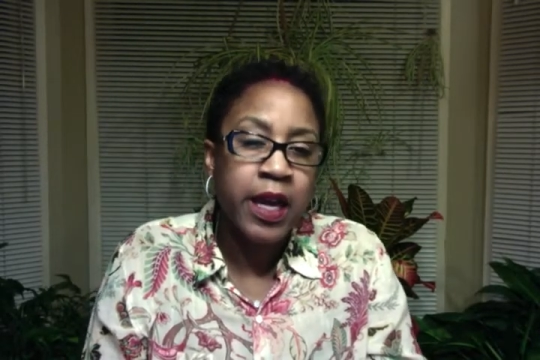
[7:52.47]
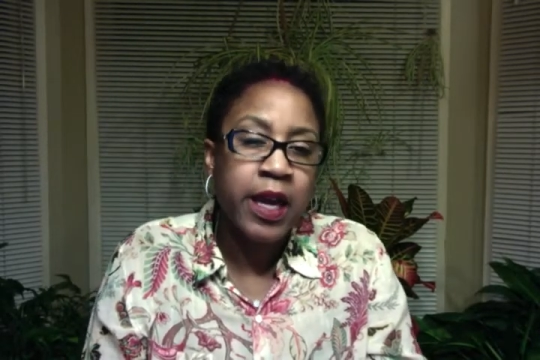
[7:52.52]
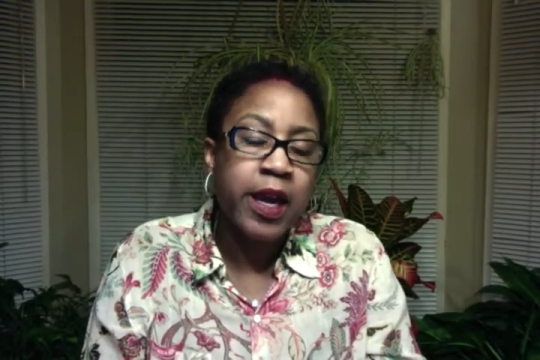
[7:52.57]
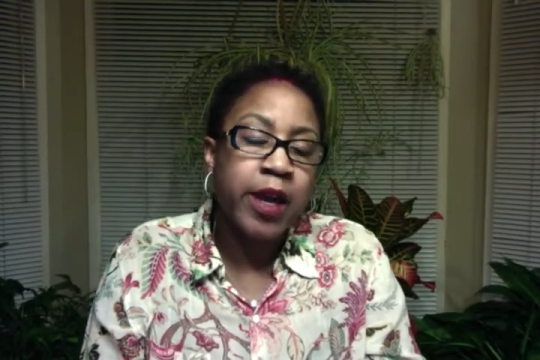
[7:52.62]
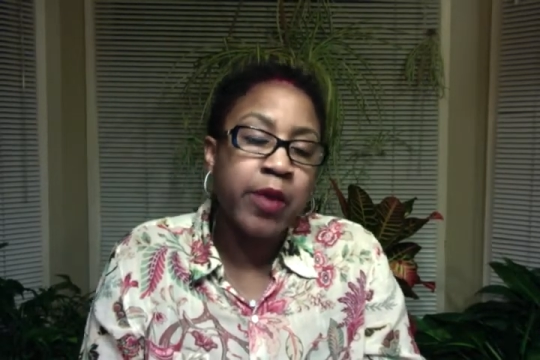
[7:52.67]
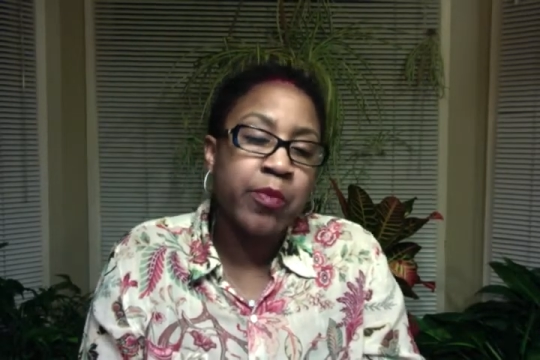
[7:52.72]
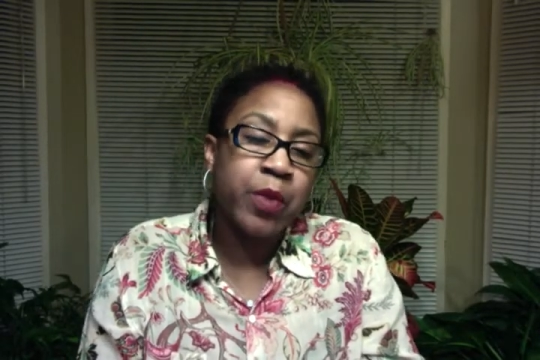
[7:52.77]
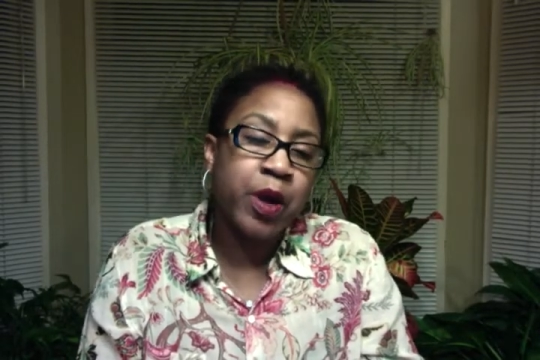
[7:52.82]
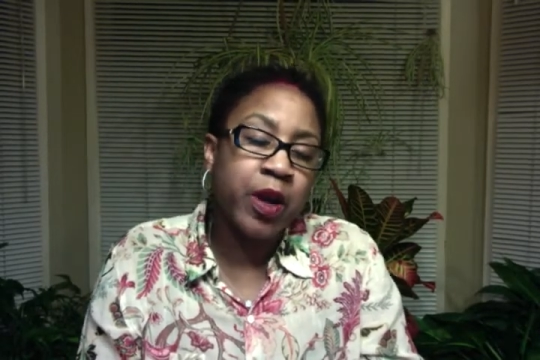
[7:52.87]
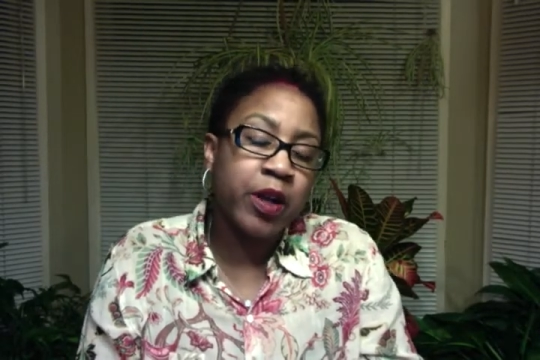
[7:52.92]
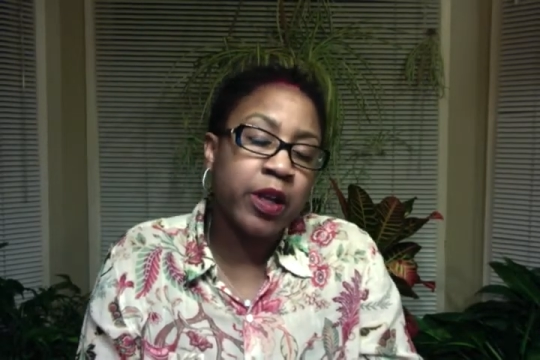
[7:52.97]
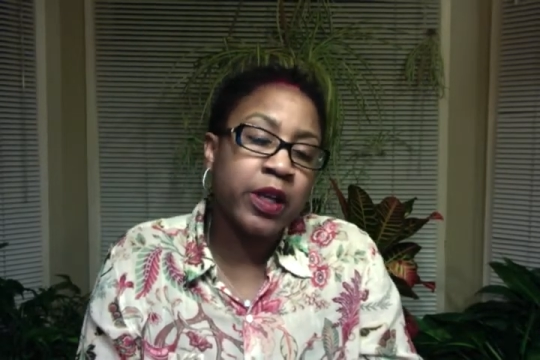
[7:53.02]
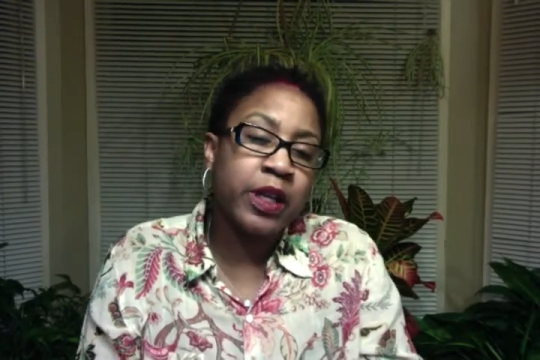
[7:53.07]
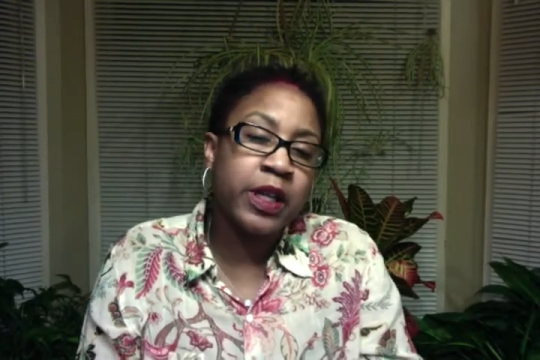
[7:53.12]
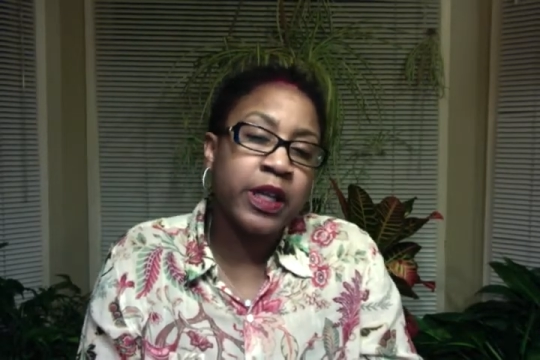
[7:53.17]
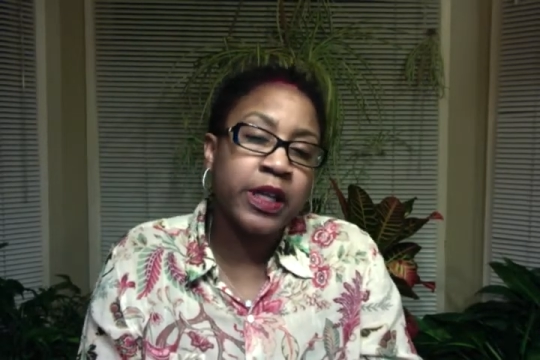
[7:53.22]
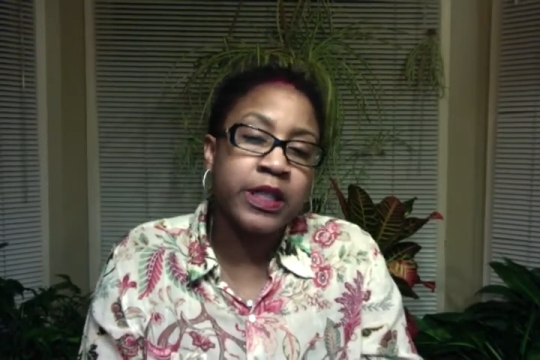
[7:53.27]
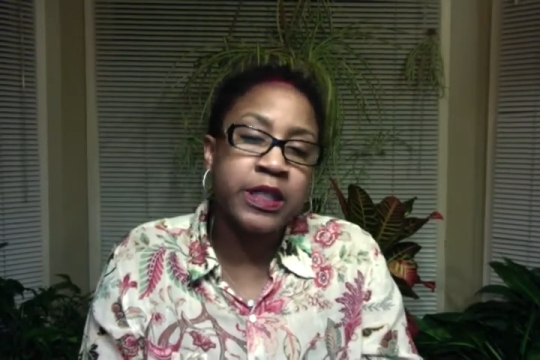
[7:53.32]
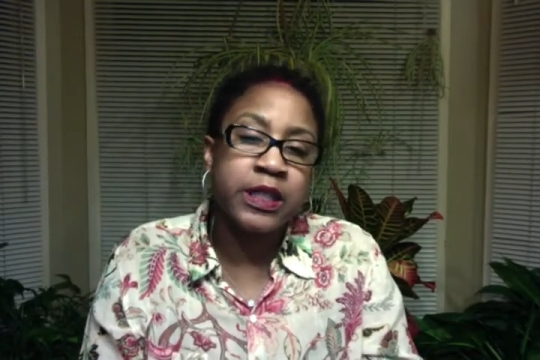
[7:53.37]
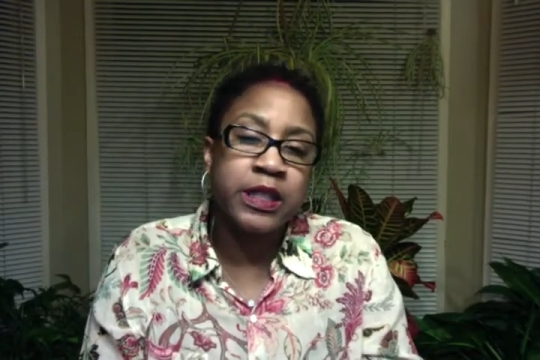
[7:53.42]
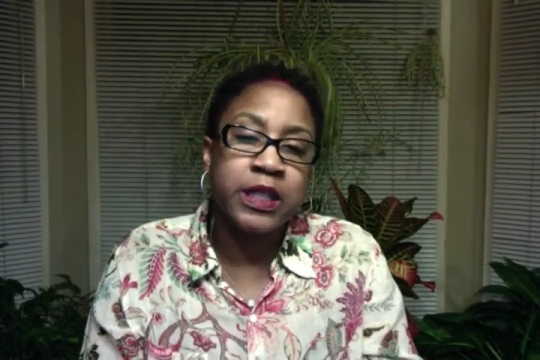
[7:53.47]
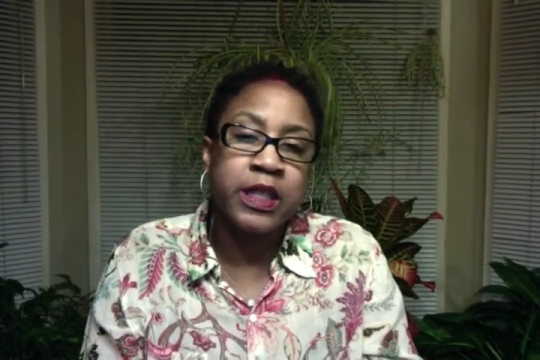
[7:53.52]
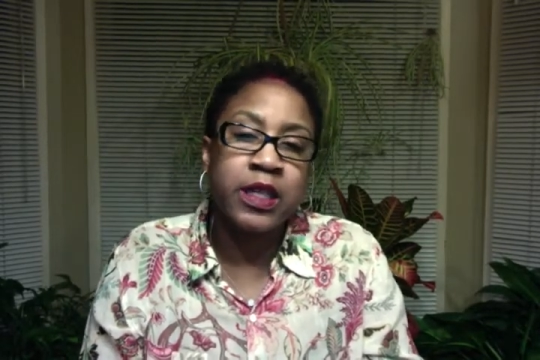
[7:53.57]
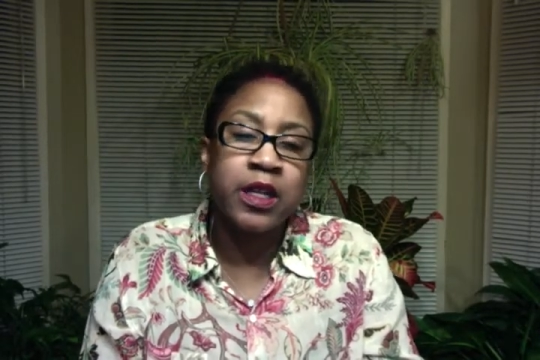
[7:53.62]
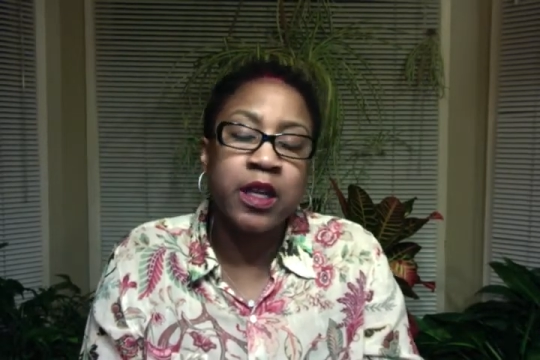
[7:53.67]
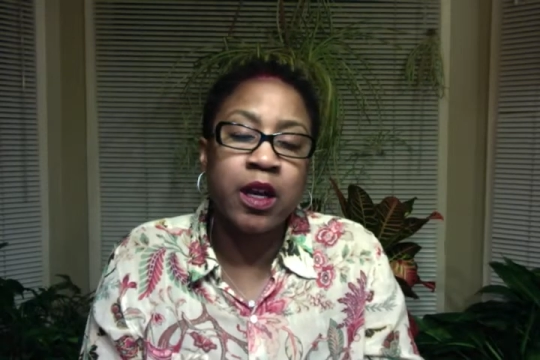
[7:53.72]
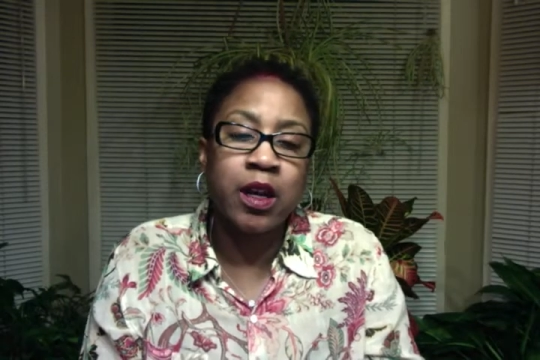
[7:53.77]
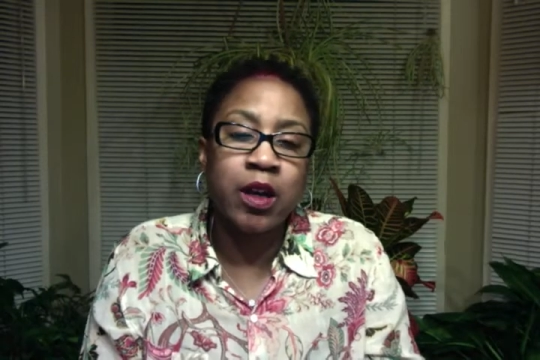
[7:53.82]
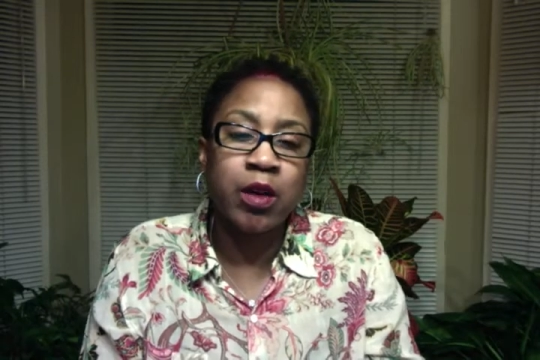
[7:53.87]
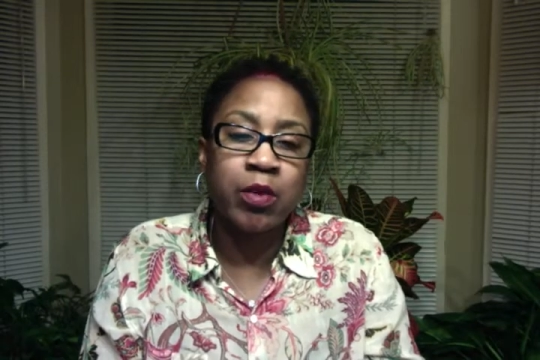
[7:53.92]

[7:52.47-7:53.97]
And marketing is the